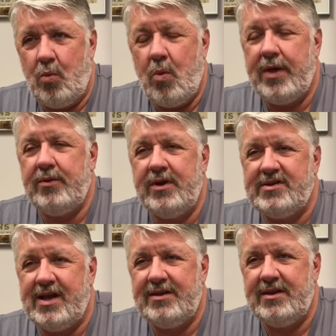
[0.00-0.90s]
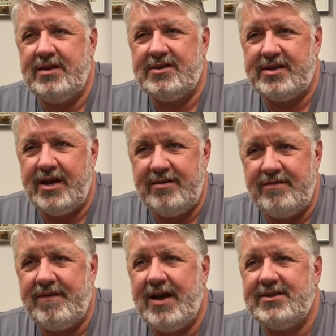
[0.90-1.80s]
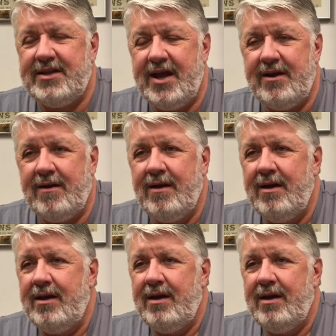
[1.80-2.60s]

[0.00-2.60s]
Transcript: whether it's on the site of the Fox Theater,